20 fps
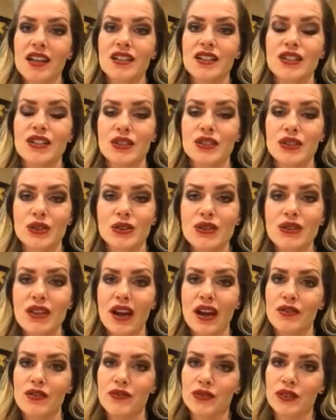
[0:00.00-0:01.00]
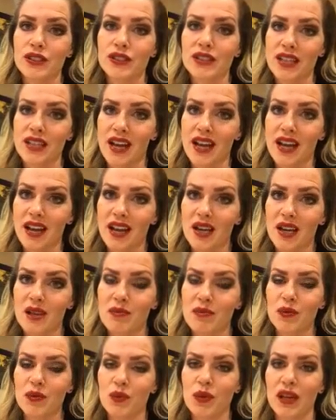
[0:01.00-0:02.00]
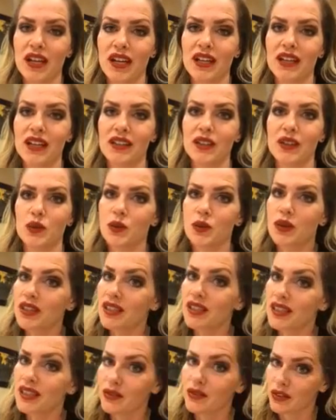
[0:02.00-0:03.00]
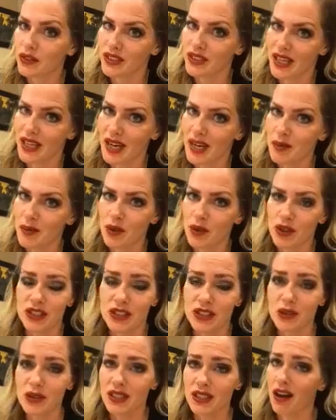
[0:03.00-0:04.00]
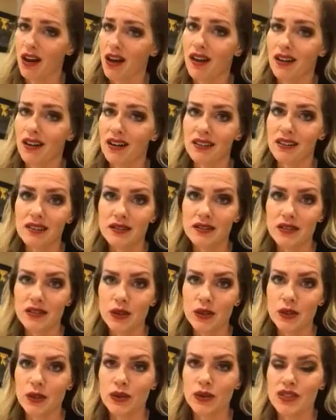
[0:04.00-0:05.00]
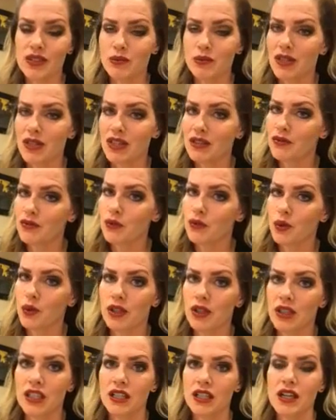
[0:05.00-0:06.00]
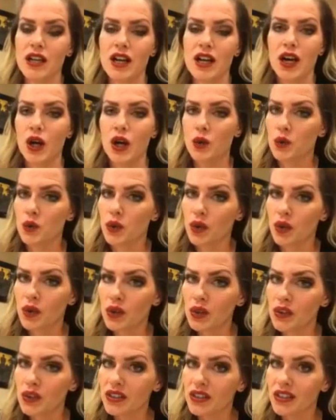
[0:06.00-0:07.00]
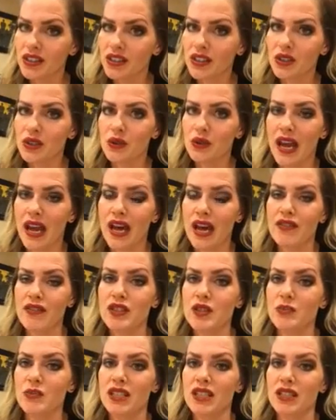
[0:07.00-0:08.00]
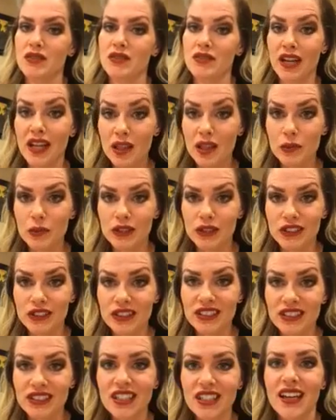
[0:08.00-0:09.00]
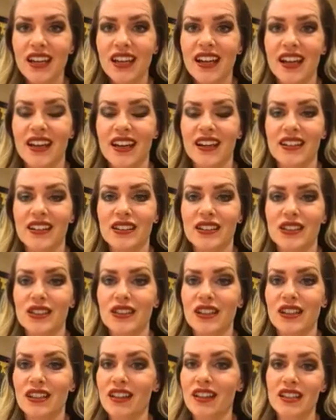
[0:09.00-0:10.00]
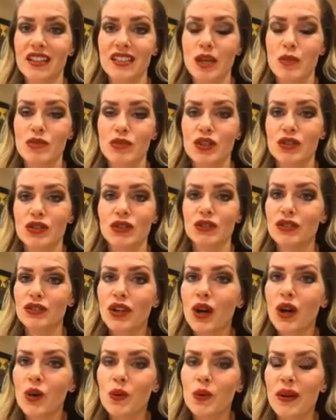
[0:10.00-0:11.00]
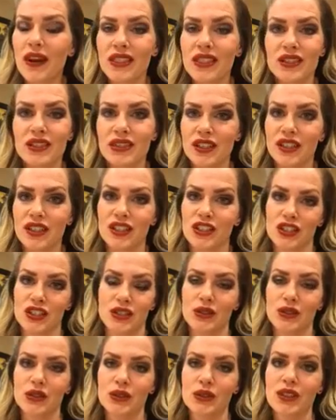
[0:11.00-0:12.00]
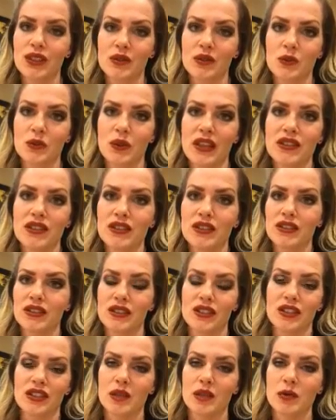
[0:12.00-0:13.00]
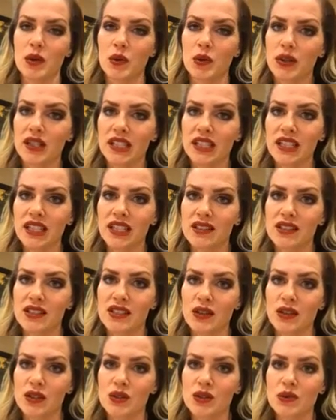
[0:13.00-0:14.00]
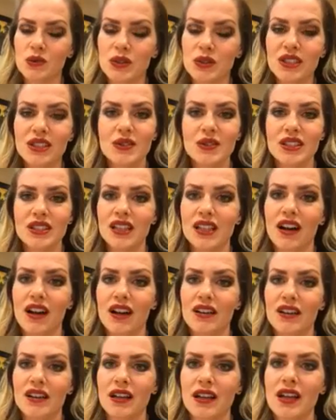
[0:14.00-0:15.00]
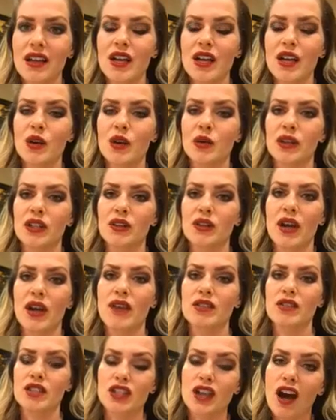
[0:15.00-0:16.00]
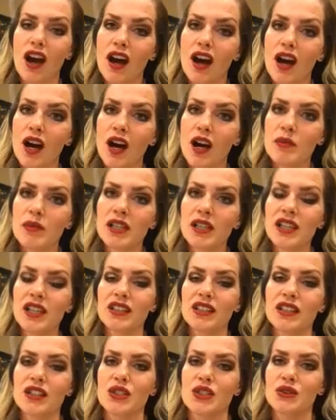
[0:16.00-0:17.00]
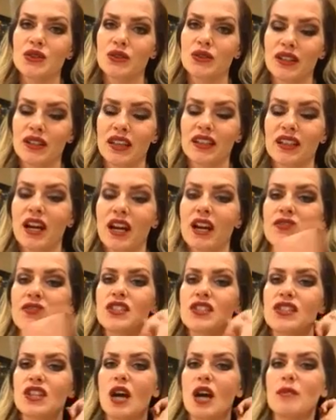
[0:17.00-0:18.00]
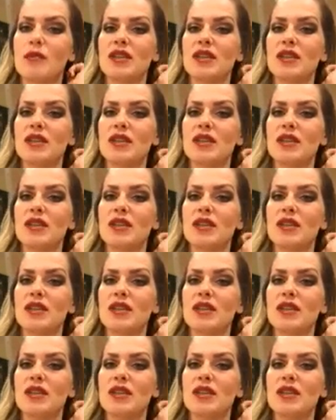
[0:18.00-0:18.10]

to do that full time when you're working full time, or to do it at all. If you submit for a role, you have to be available, and a lot of times you don't know when they're going to shoot and when you're going to be working. And so it's really, really hard when you have a job that you like, an office job,